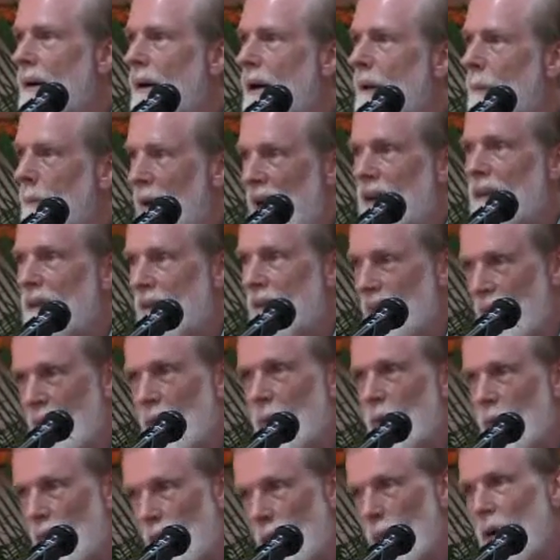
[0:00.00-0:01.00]
But
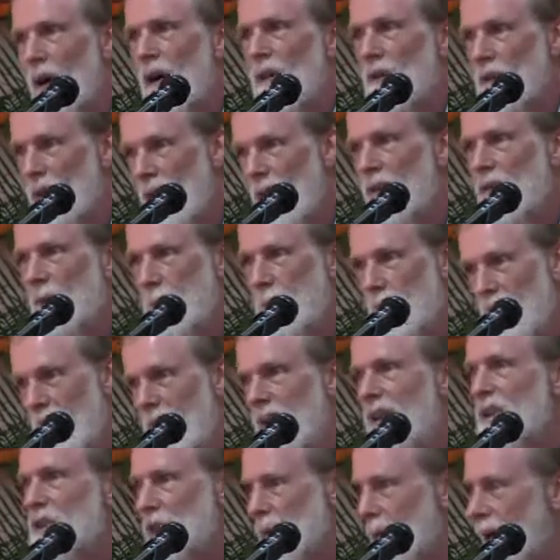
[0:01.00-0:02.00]
the word
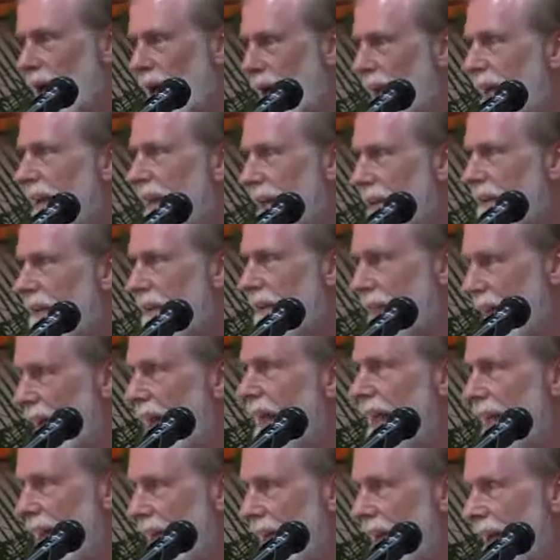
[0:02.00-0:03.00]
spiritual is the
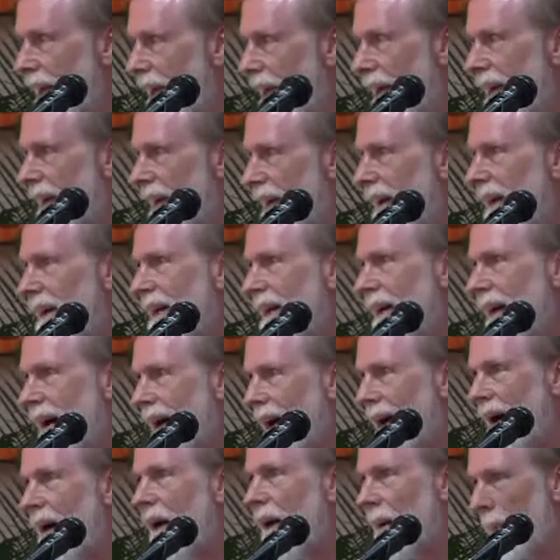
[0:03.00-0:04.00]
key.
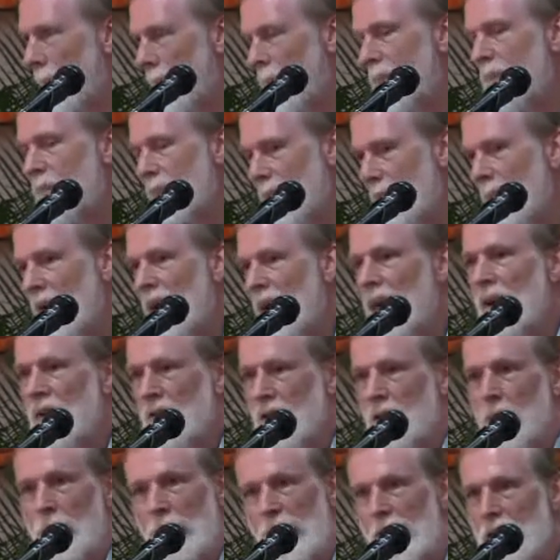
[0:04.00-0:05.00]
Because
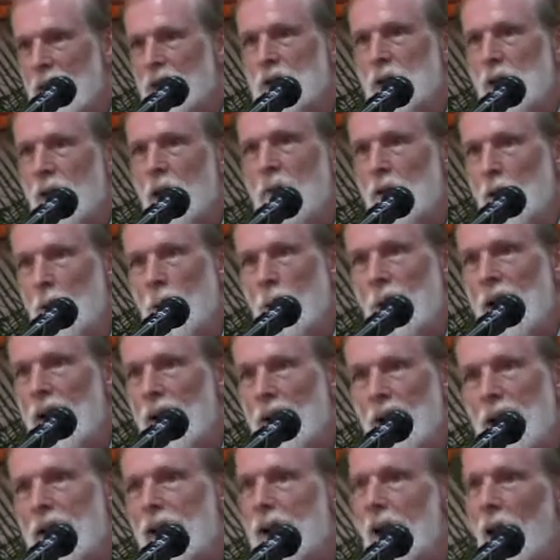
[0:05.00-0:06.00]
the religion of
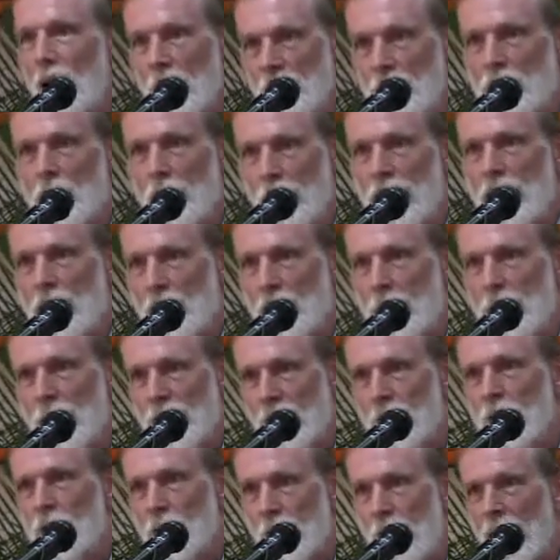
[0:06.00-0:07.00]
humanity also has
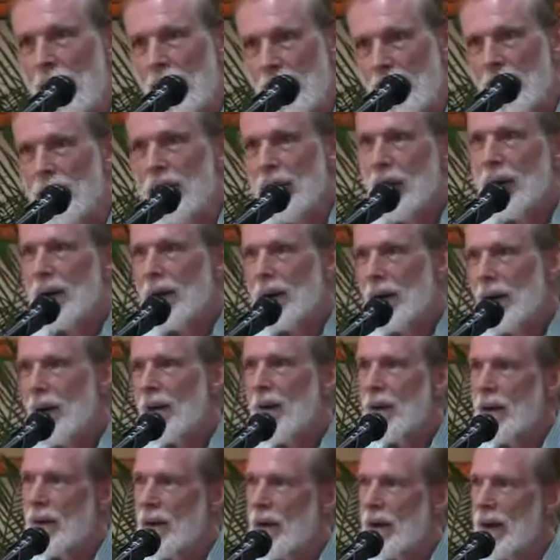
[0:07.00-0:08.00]
been tried,
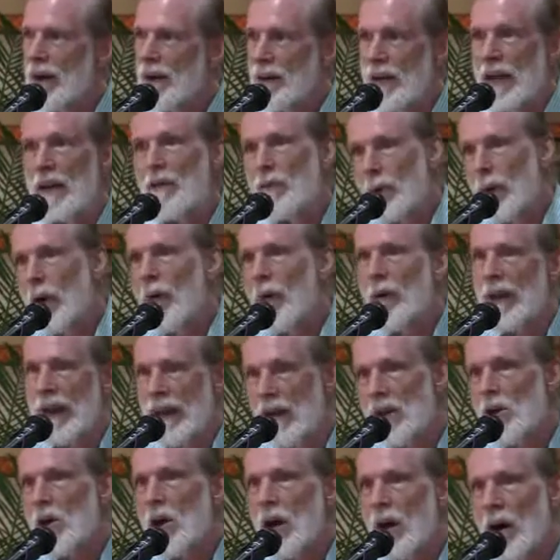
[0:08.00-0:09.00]

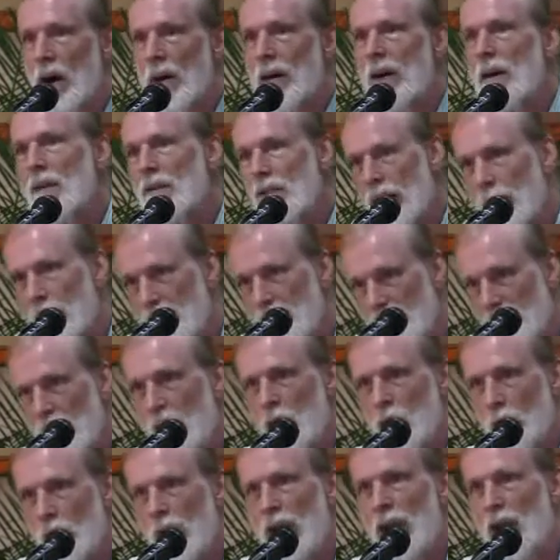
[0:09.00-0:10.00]
dethroning God and
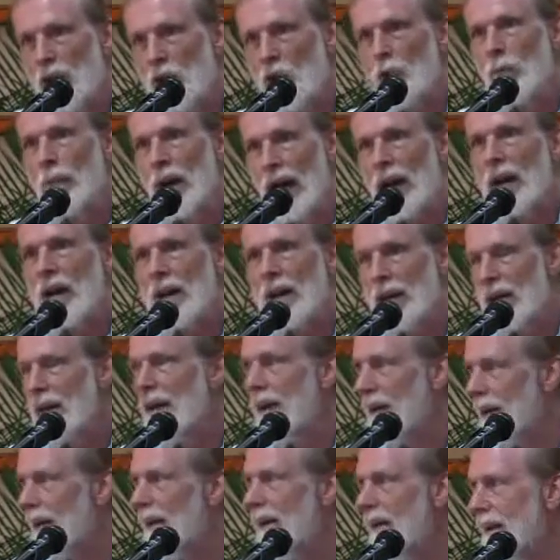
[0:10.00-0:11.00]
substituting
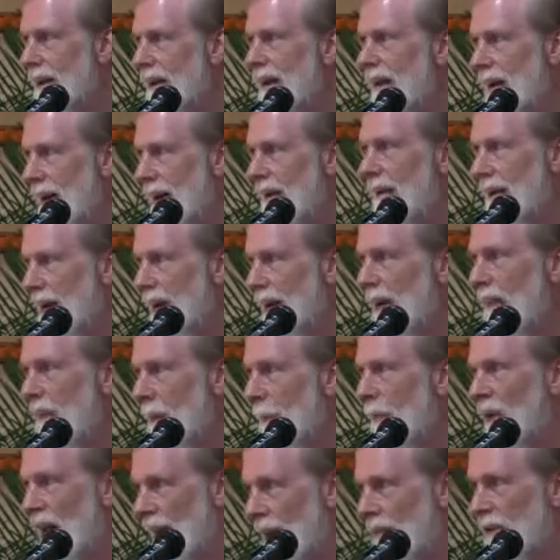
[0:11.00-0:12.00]
humanity in the
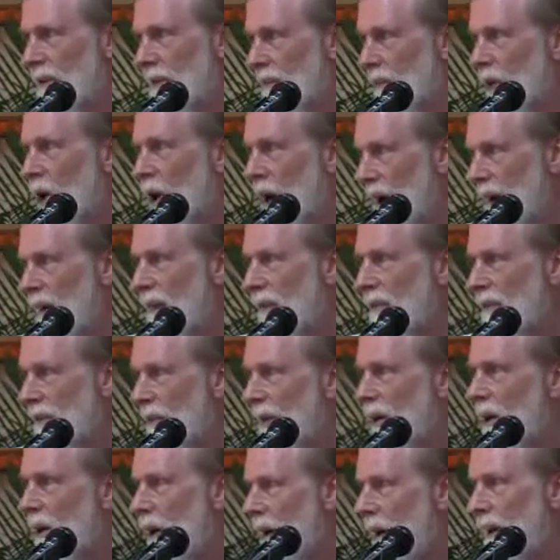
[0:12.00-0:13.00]
place of God as the
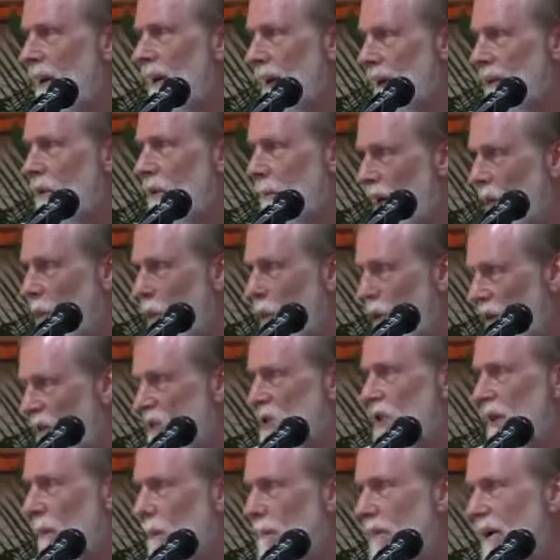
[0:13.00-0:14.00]
Godhead to be
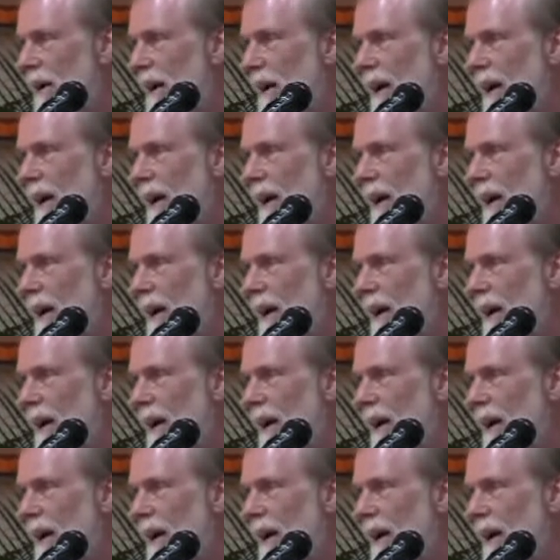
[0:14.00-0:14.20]
worshipped.